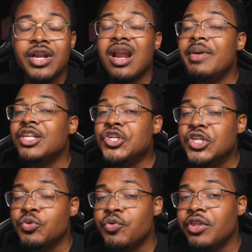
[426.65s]
You're not gonna be a
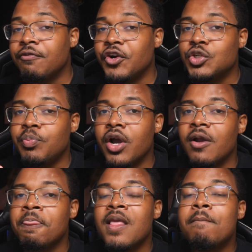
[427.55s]
genius when you read the first
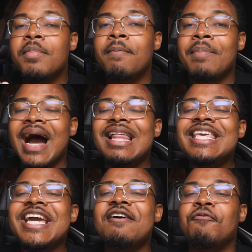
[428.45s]
book, but by
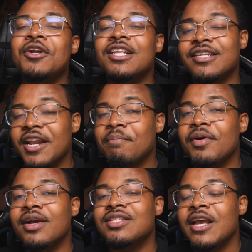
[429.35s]
the end of reading a ton of
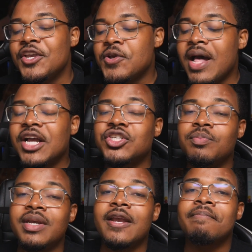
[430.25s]
books, you'll
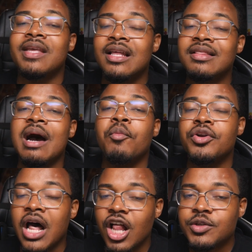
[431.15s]
actually be a lot
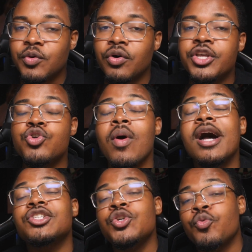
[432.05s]
more knowledgeable than you
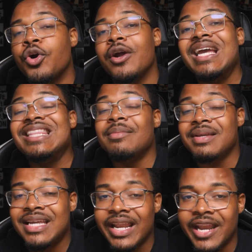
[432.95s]
actually were in the
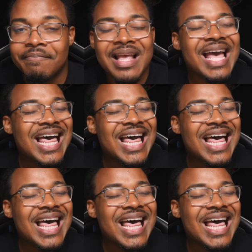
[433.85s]
beginning.